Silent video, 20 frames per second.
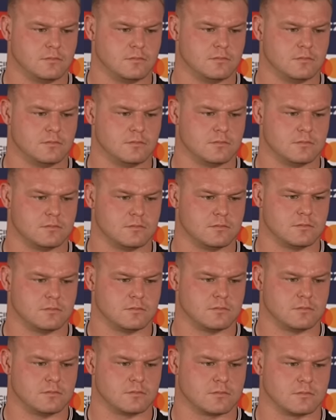
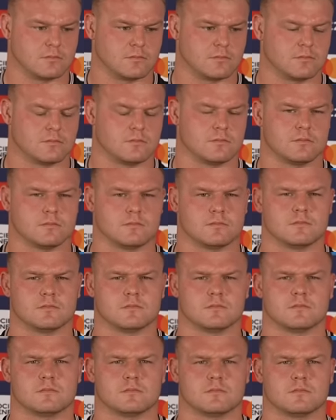
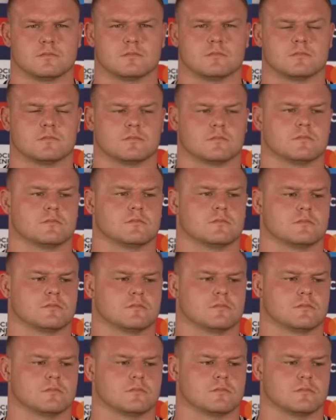
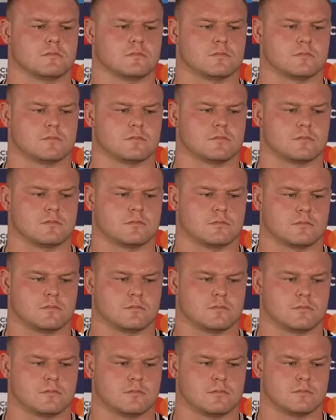
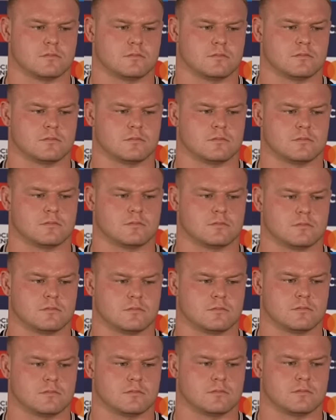
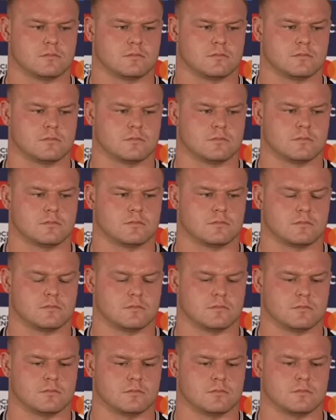
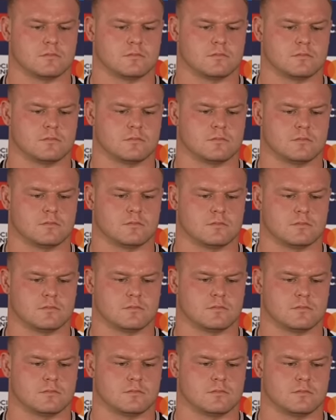
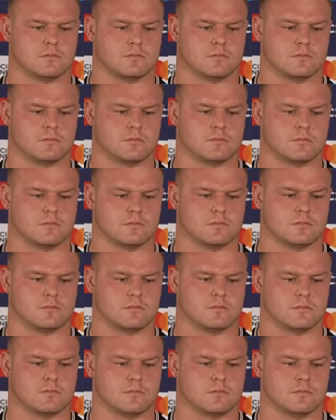The person shown says nothing.